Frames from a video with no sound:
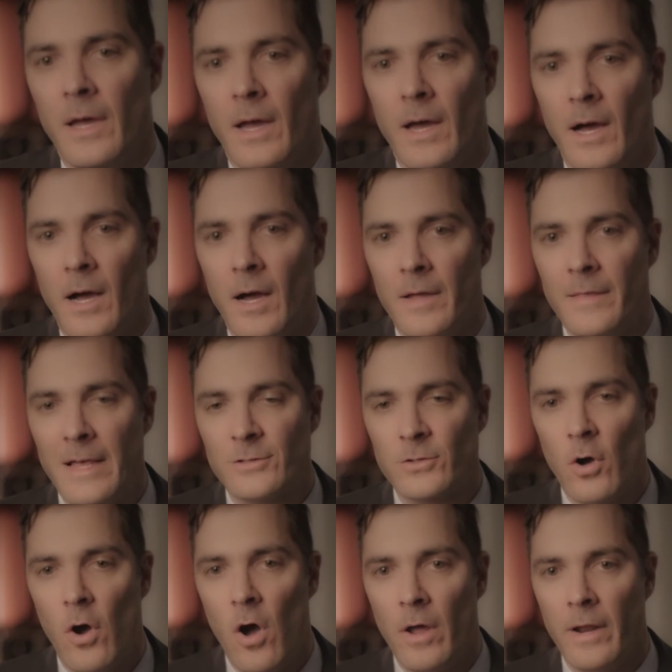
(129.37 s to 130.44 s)
And that's
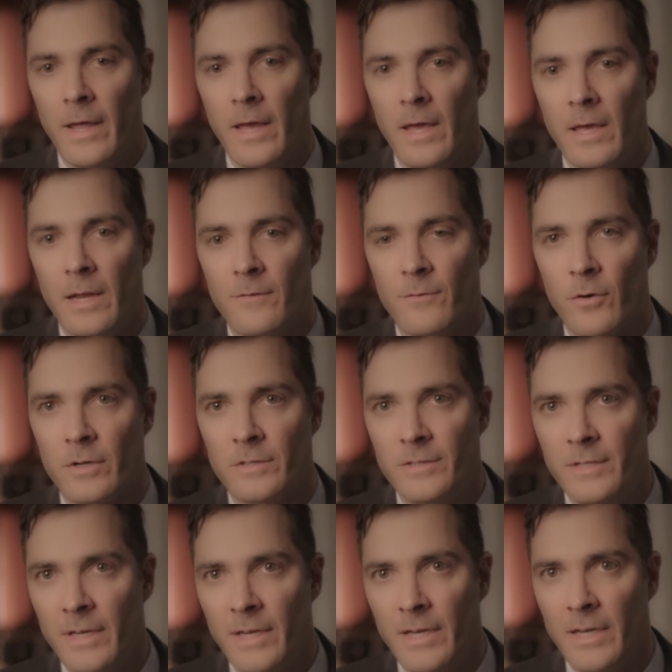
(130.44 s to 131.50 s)
called an inverted
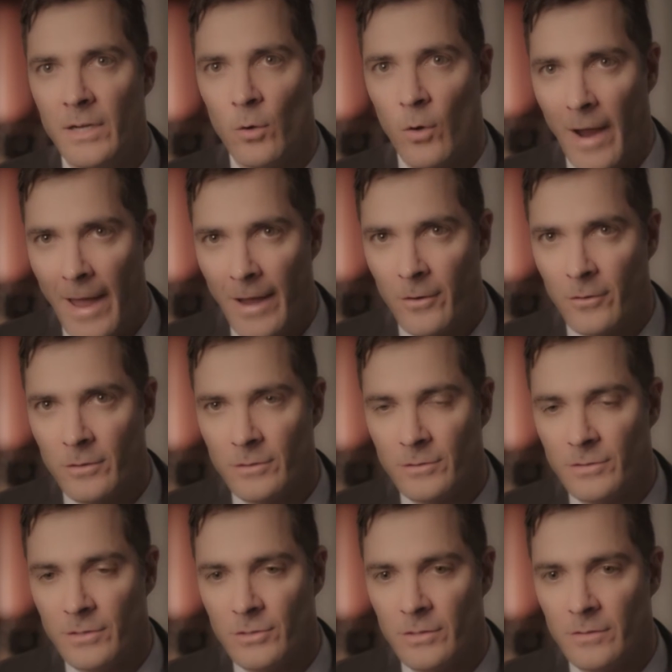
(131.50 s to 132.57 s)
T or anchor
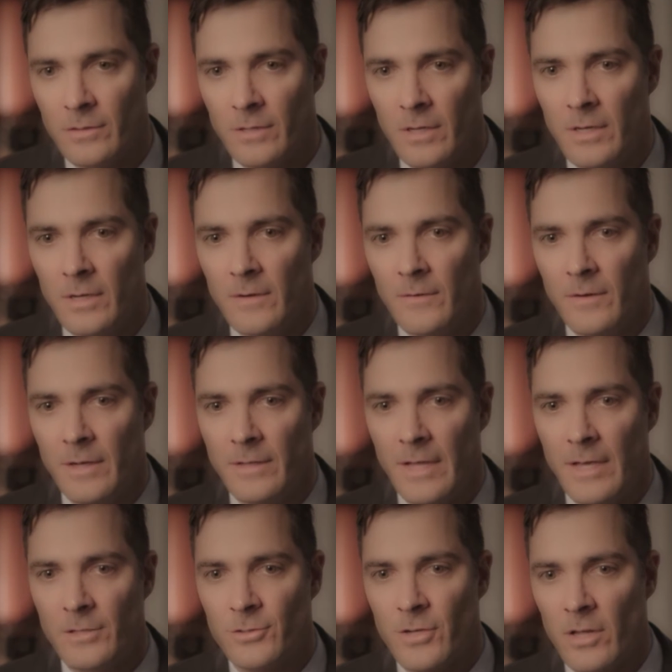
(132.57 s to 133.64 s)
incision. And
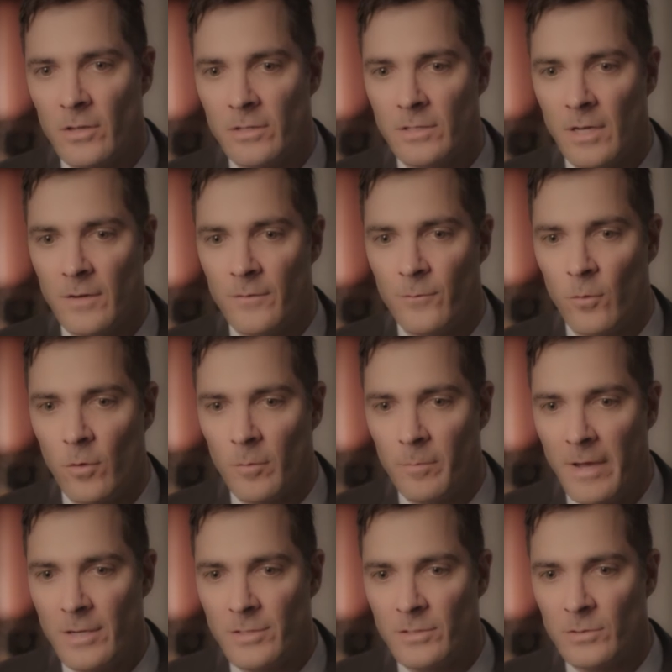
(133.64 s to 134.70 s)
that's generally done for
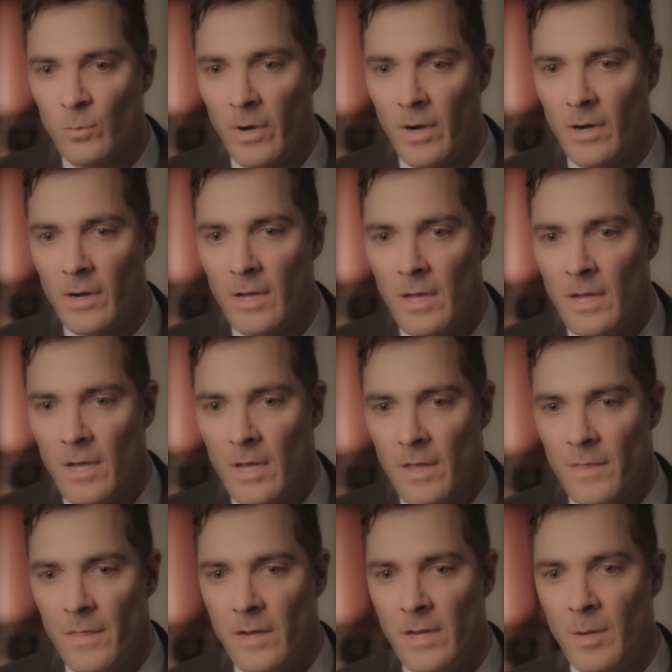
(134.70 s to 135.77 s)
patients where
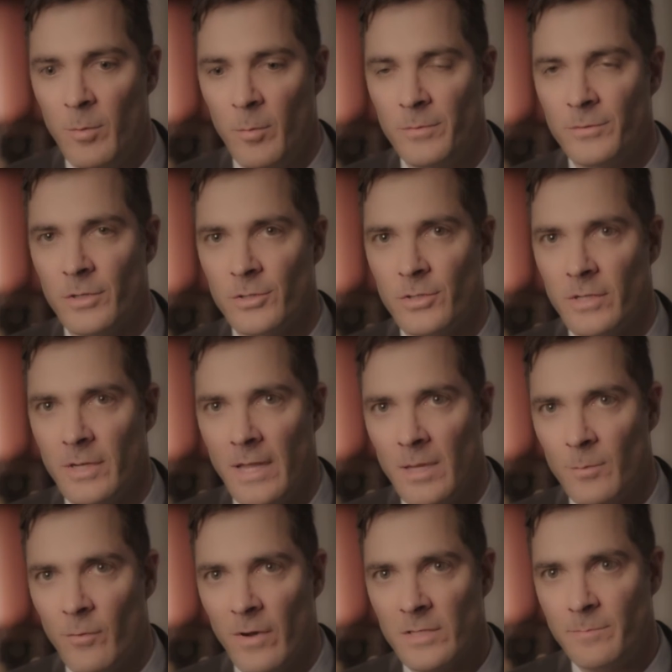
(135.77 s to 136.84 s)
the nipple position and
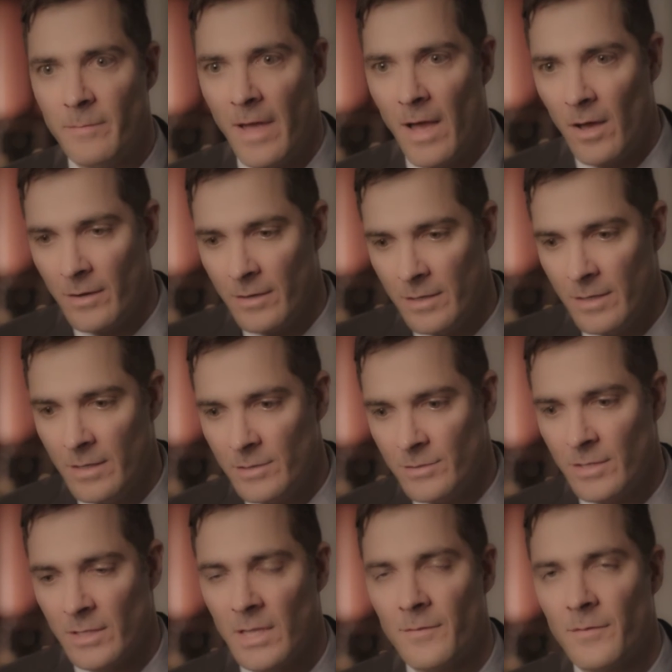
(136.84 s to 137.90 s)
the breast mound is
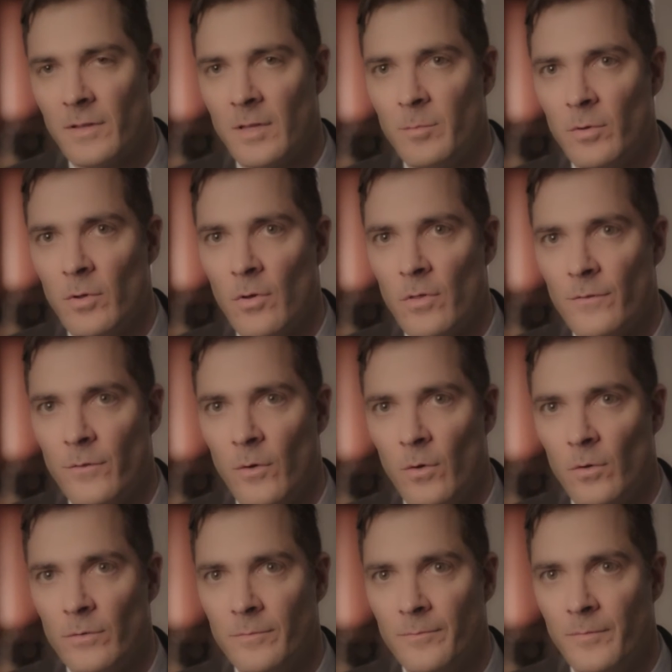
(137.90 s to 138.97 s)
significantly below the
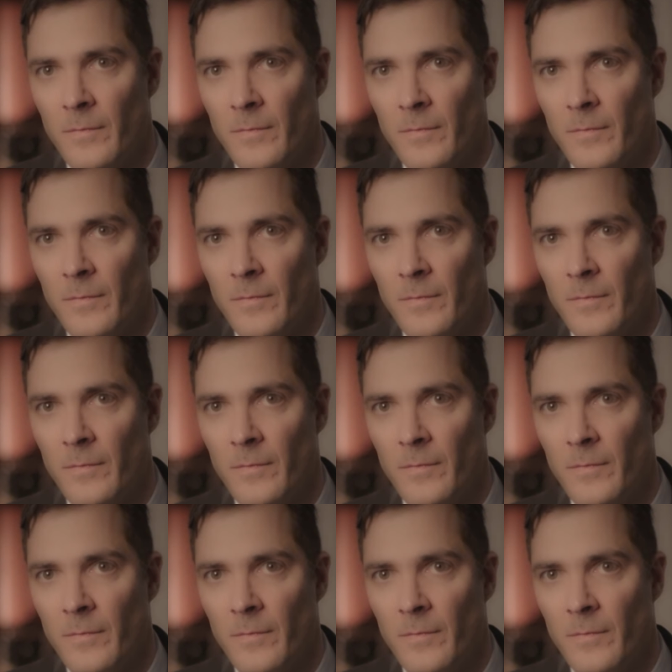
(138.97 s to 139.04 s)
fold.